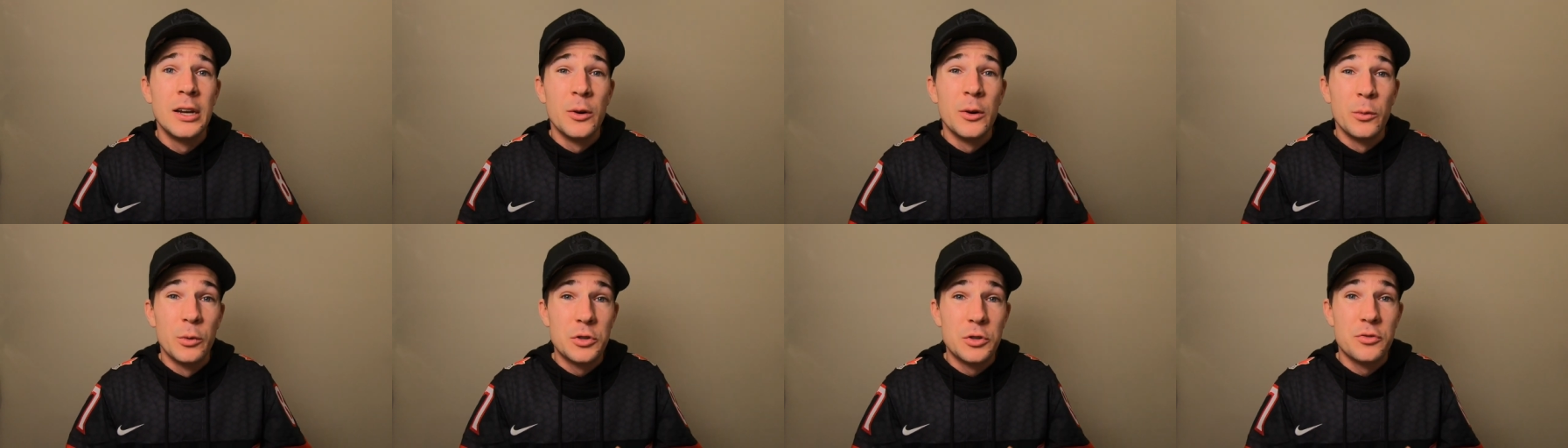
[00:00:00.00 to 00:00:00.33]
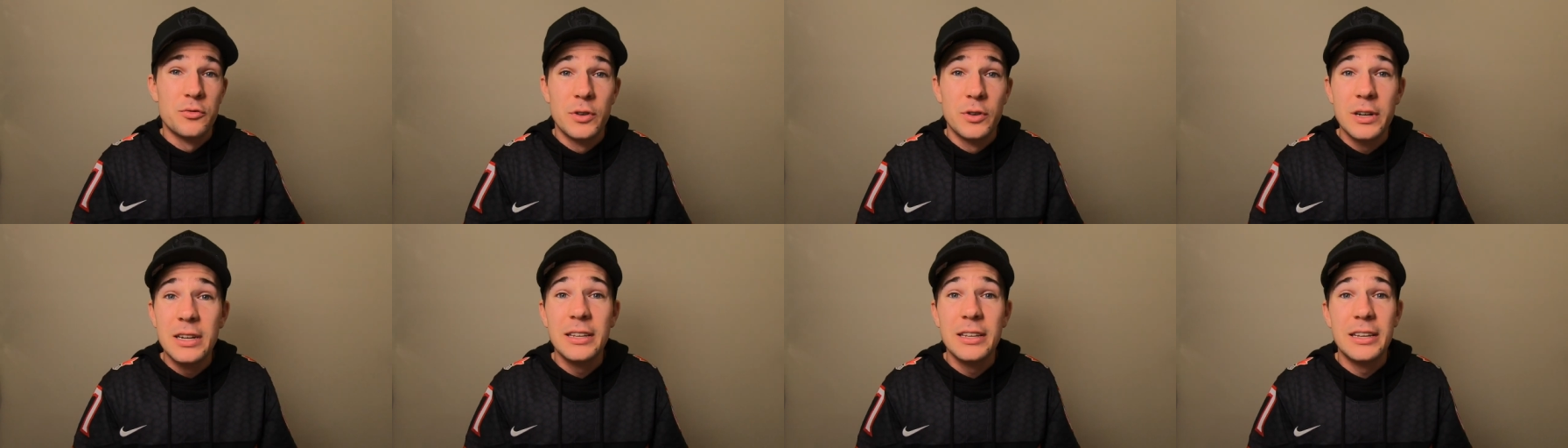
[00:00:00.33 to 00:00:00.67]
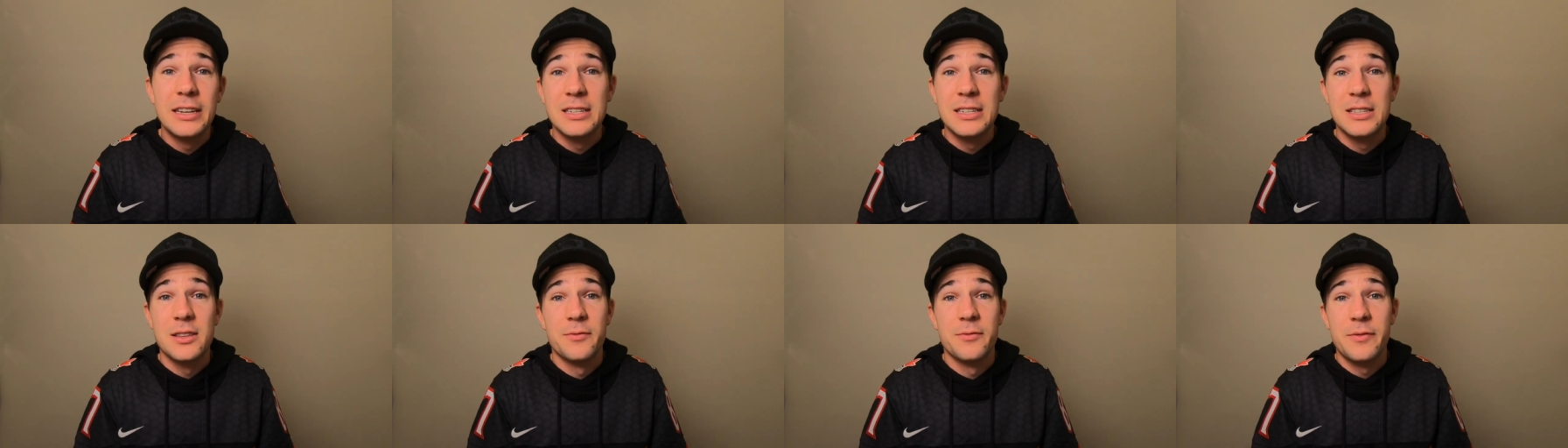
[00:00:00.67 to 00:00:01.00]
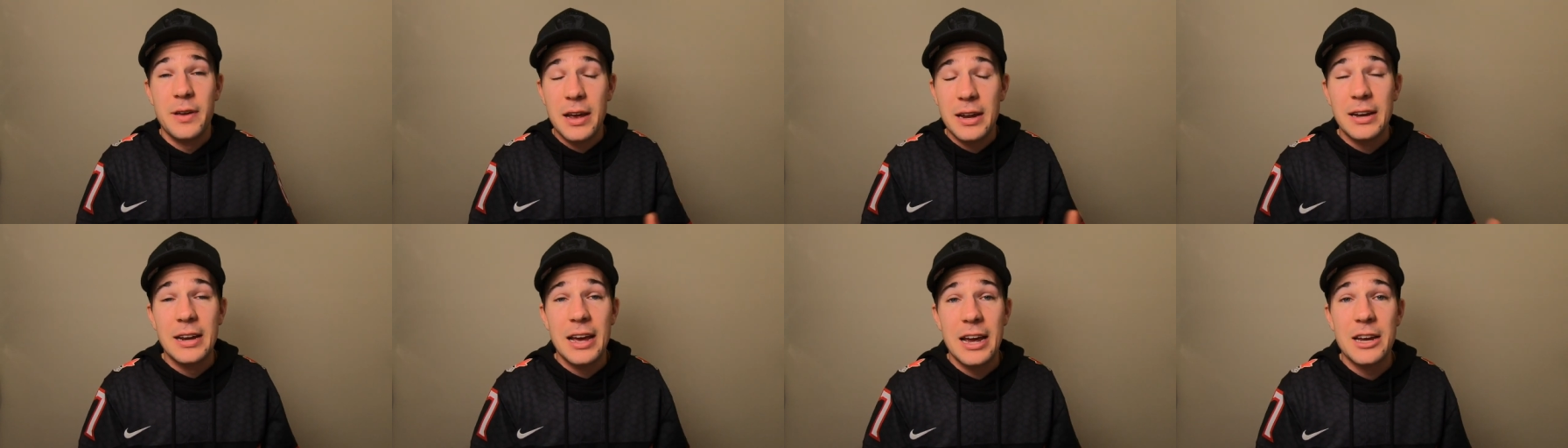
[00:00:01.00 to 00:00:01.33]
which really is the
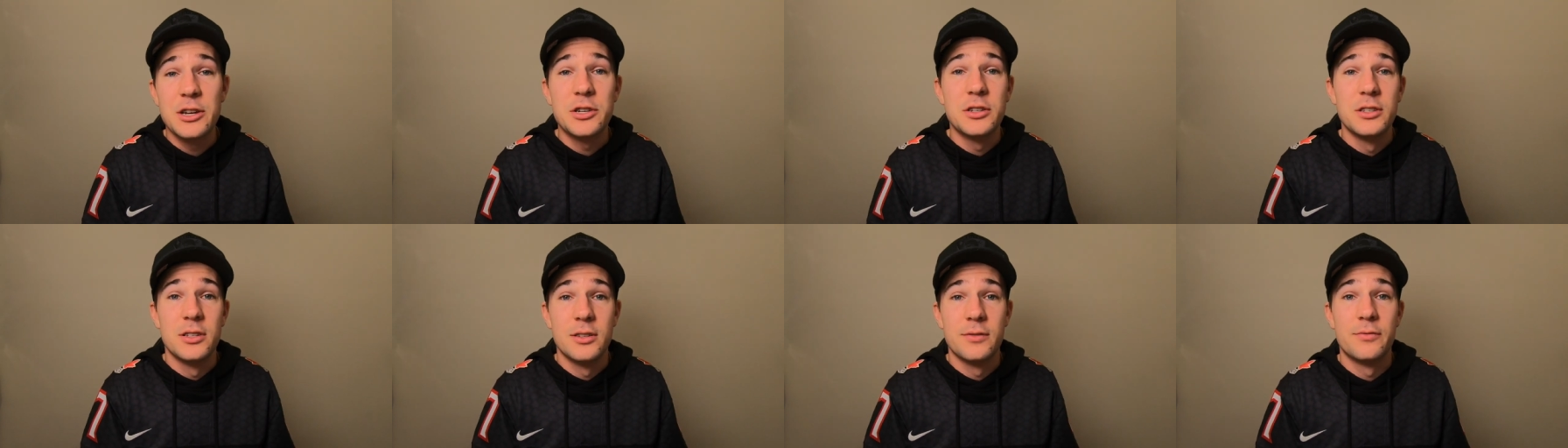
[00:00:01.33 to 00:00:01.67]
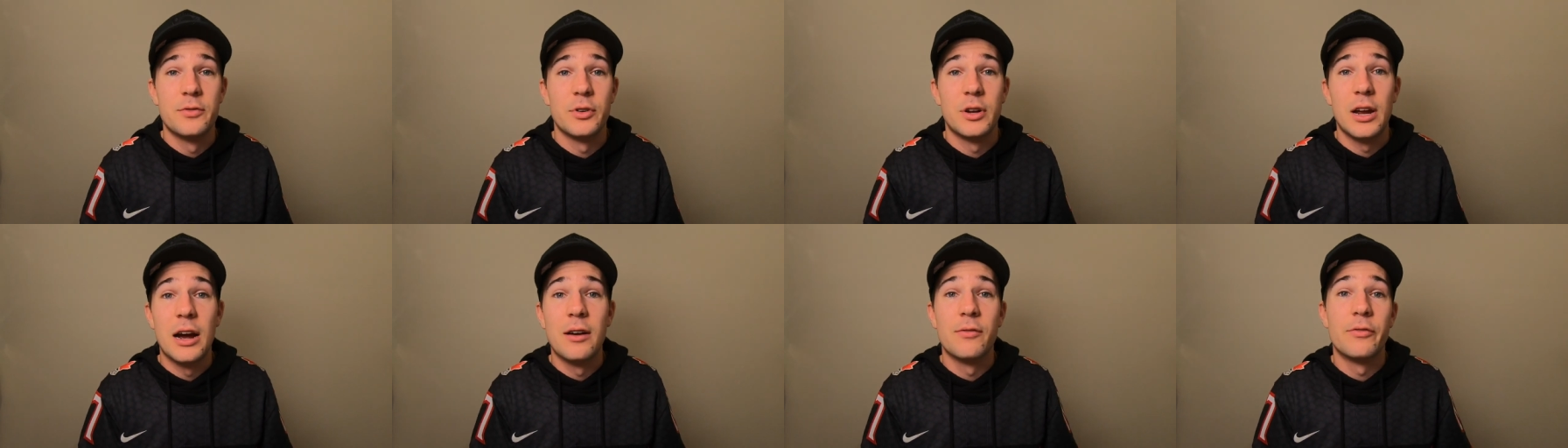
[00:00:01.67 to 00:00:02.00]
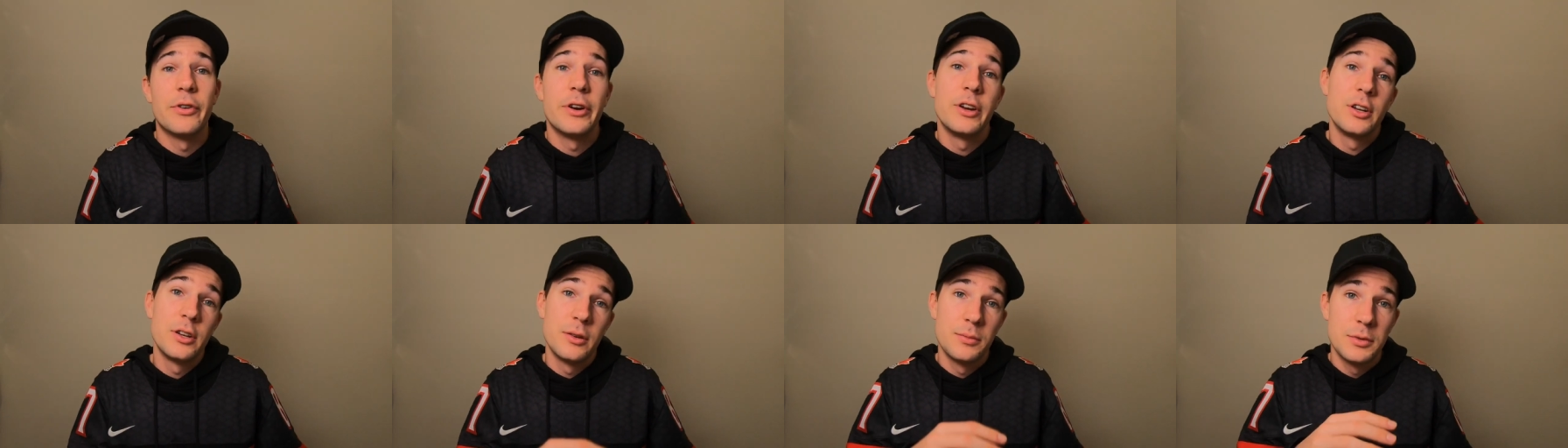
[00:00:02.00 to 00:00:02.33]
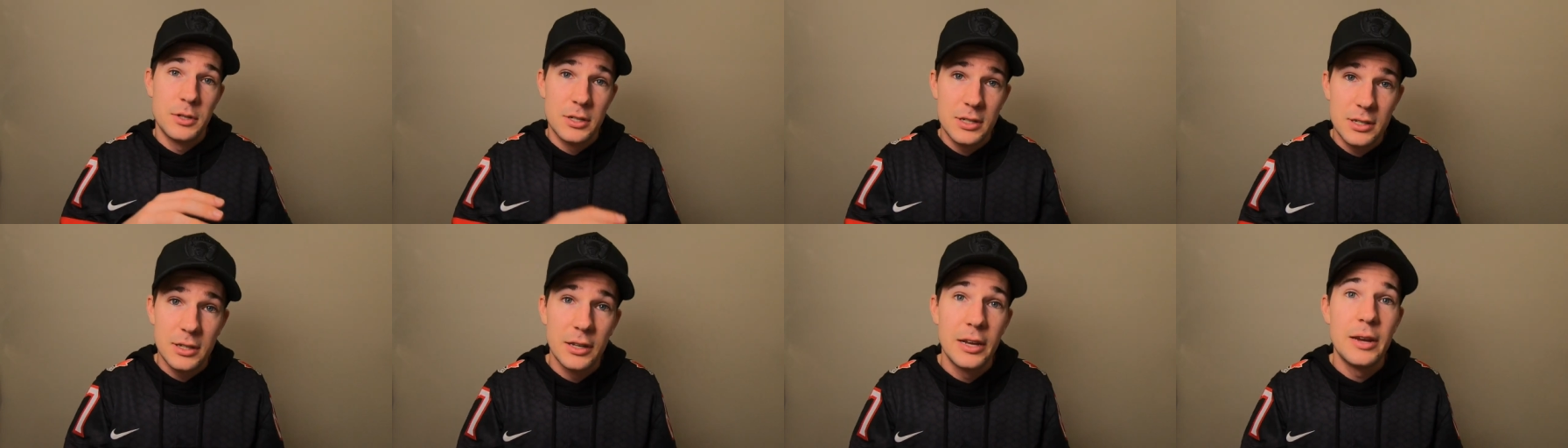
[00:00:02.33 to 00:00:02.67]
foundations of recovery in terms of
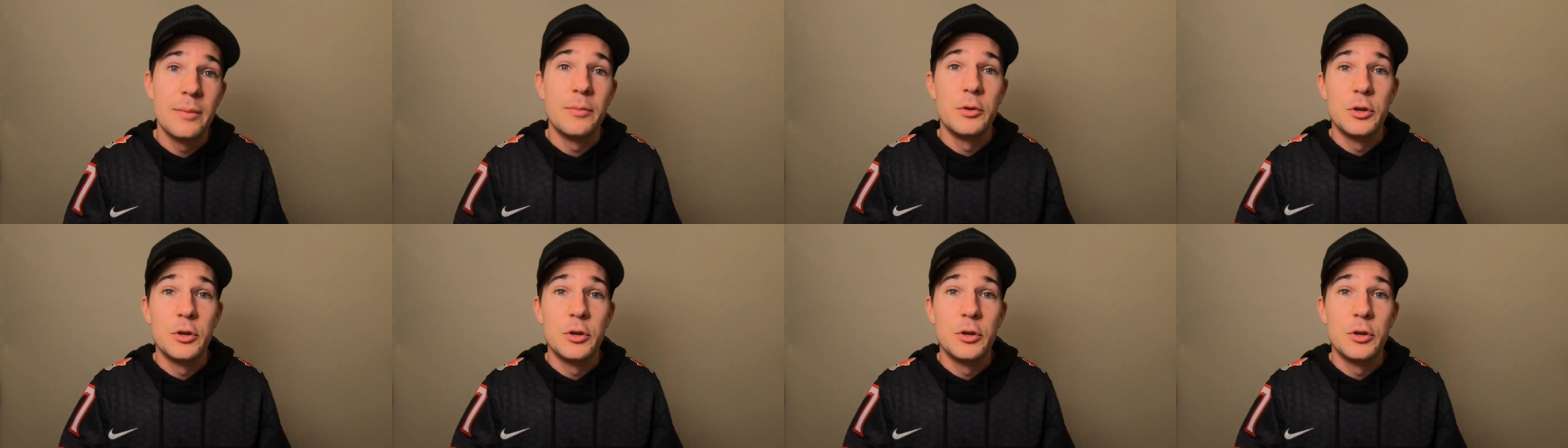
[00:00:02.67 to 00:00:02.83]
sleep,